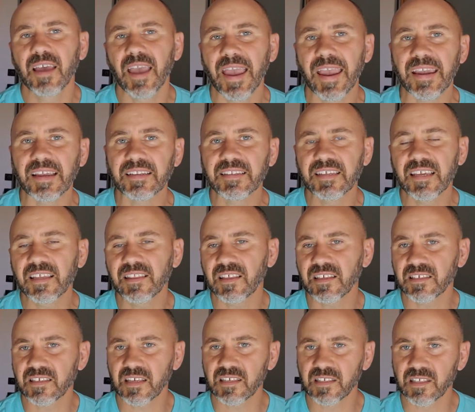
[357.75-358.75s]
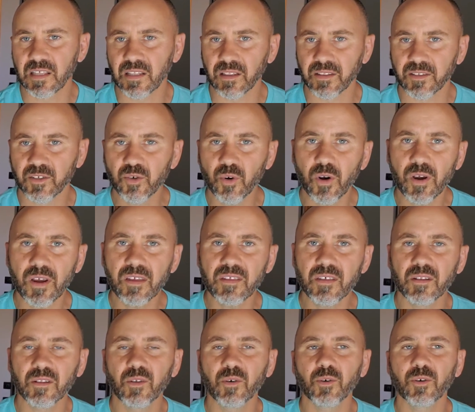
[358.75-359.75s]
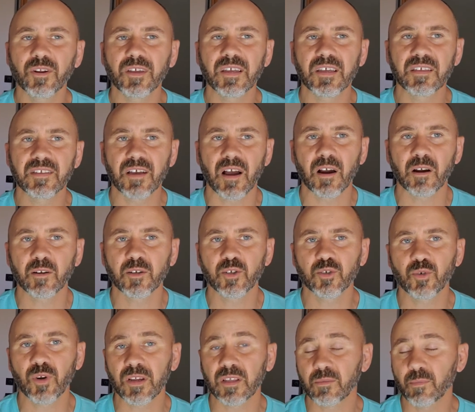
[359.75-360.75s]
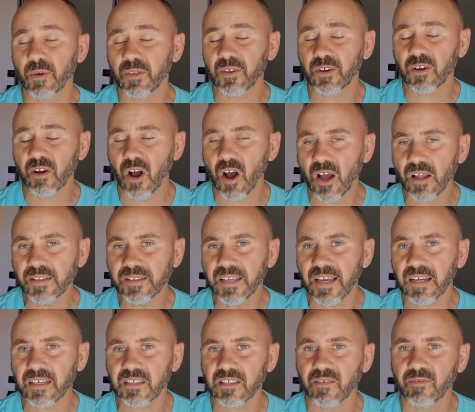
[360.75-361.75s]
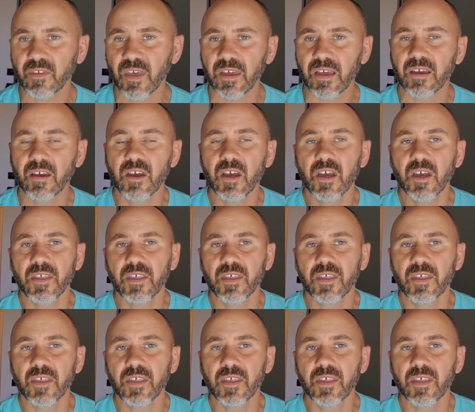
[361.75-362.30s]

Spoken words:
8:10 that says, the joy of the Lord is our strength. But the context of that